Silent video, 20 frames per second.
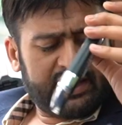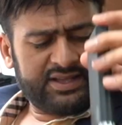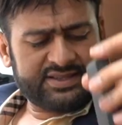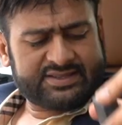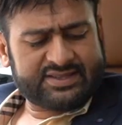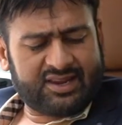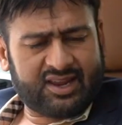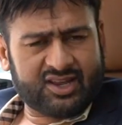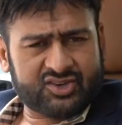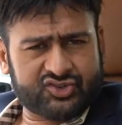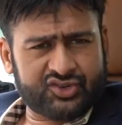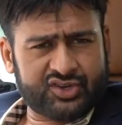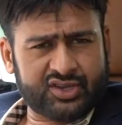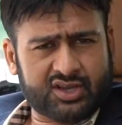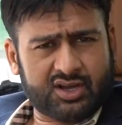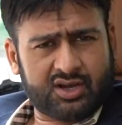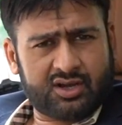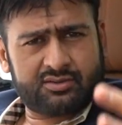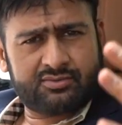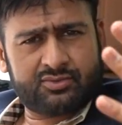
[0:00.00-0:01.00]
It's a luxury
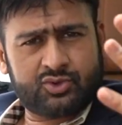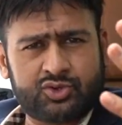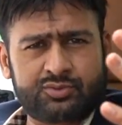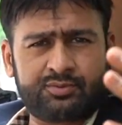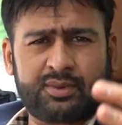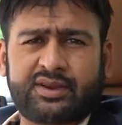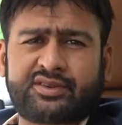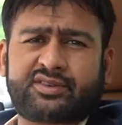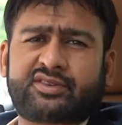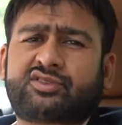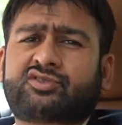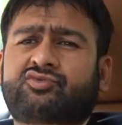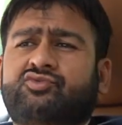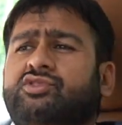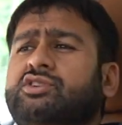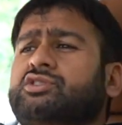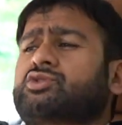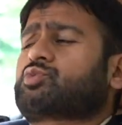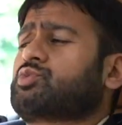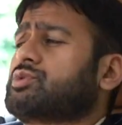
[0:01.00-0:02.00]
car. You might
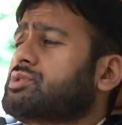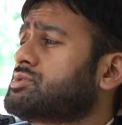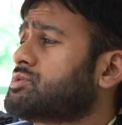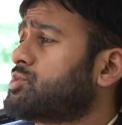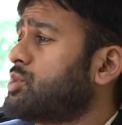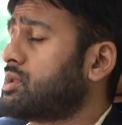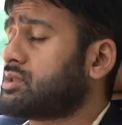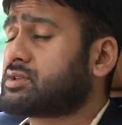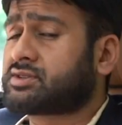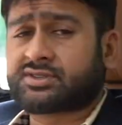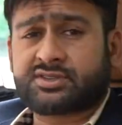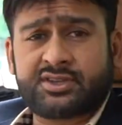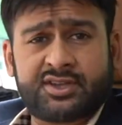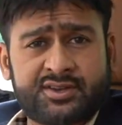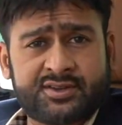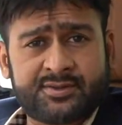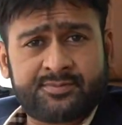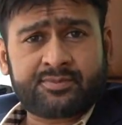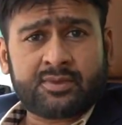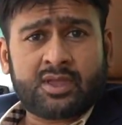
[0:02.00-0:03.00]
just as well
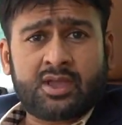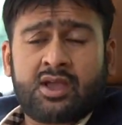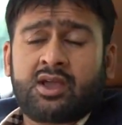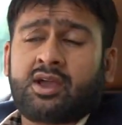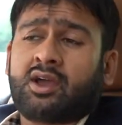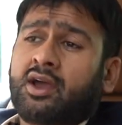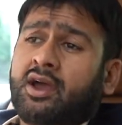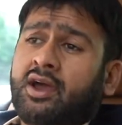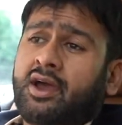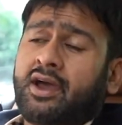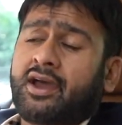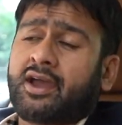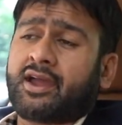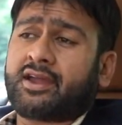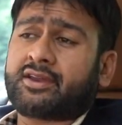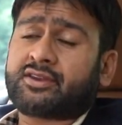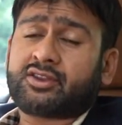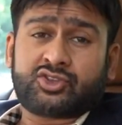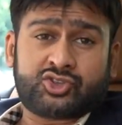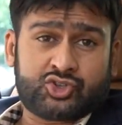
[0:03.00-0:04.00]
sit
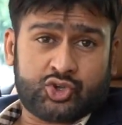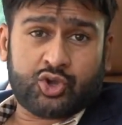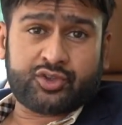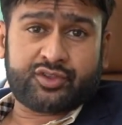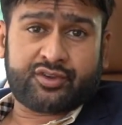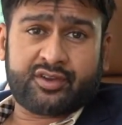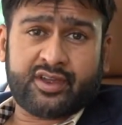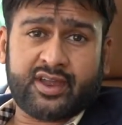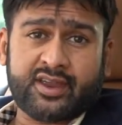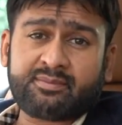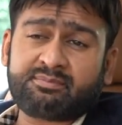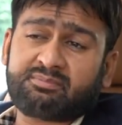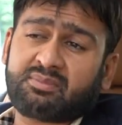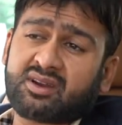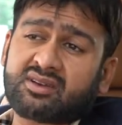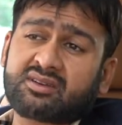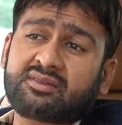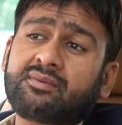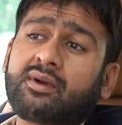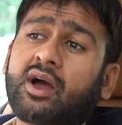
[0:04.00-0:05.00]
and enjoy the ride,
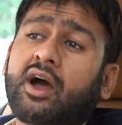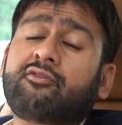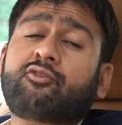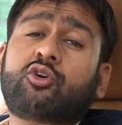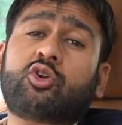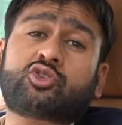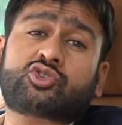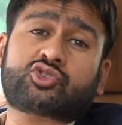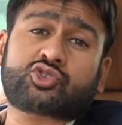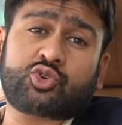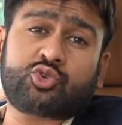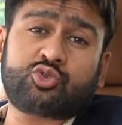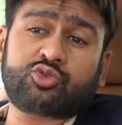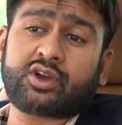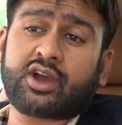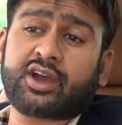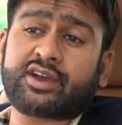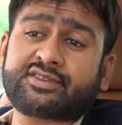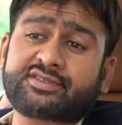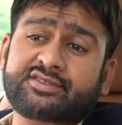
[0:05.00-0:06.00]
but I've got to show you
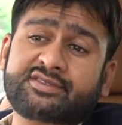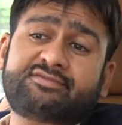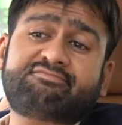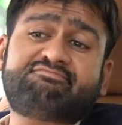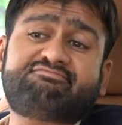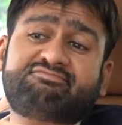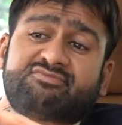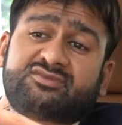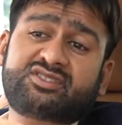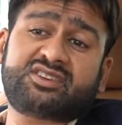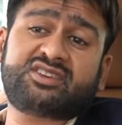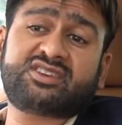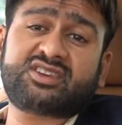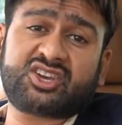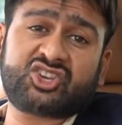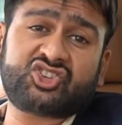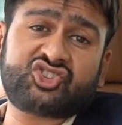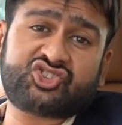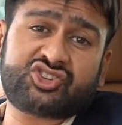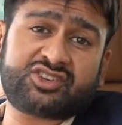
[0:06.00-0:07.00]
guys the
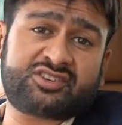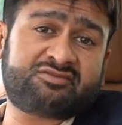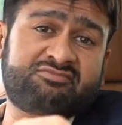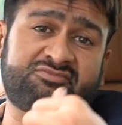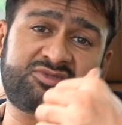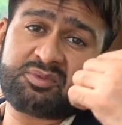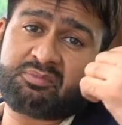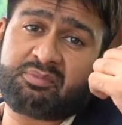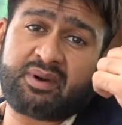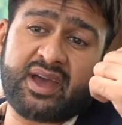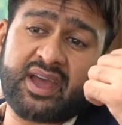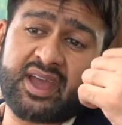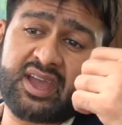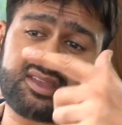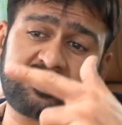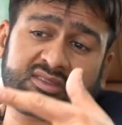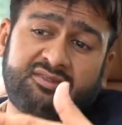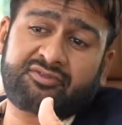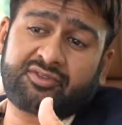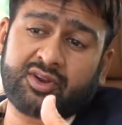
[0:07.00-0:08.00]
engine, the back,
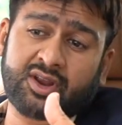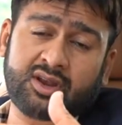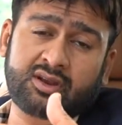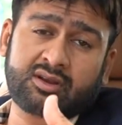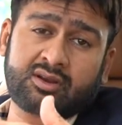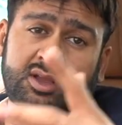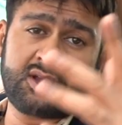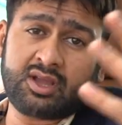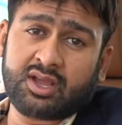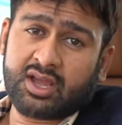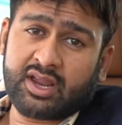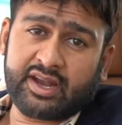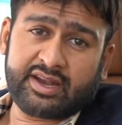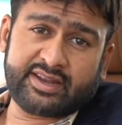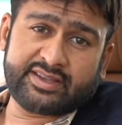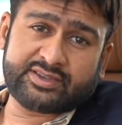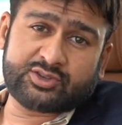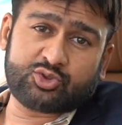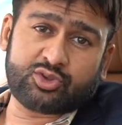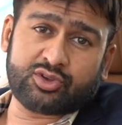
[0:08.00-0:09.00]
the front.
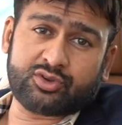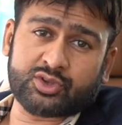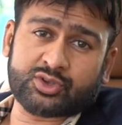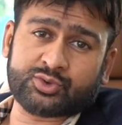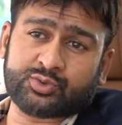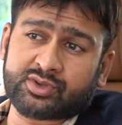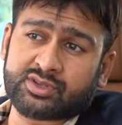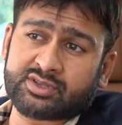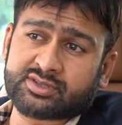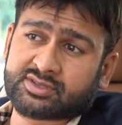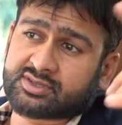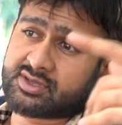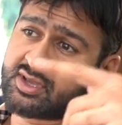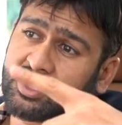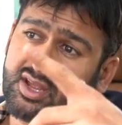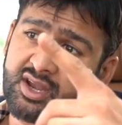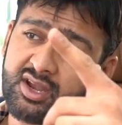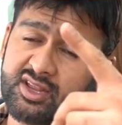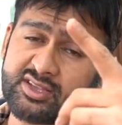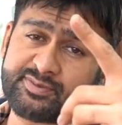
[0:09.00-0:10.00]
Let's do the rituals.
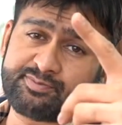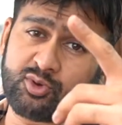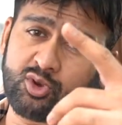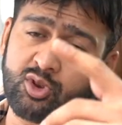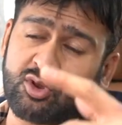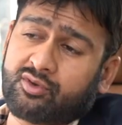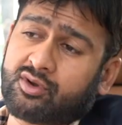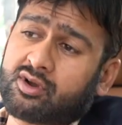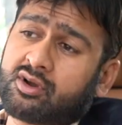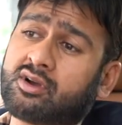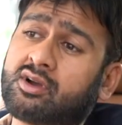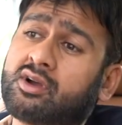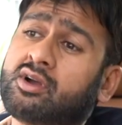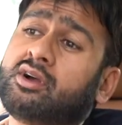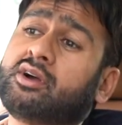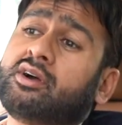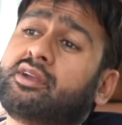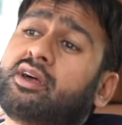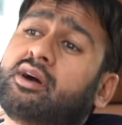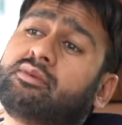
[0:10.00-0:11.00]
Let's pull over.
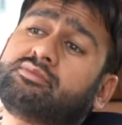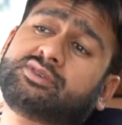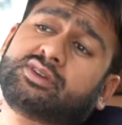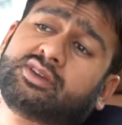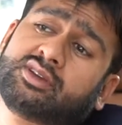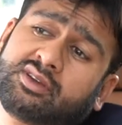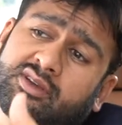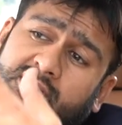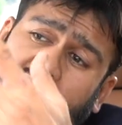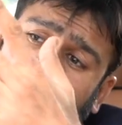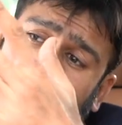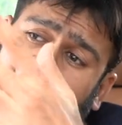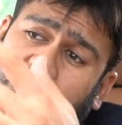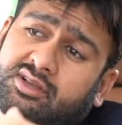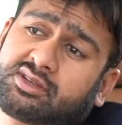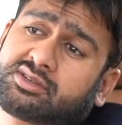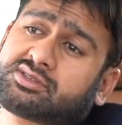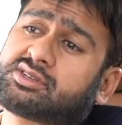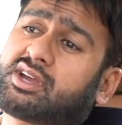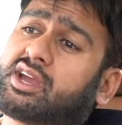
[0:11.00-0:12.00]
Ramji,
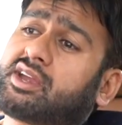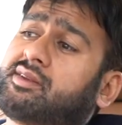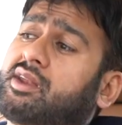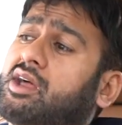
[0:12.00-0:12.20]
side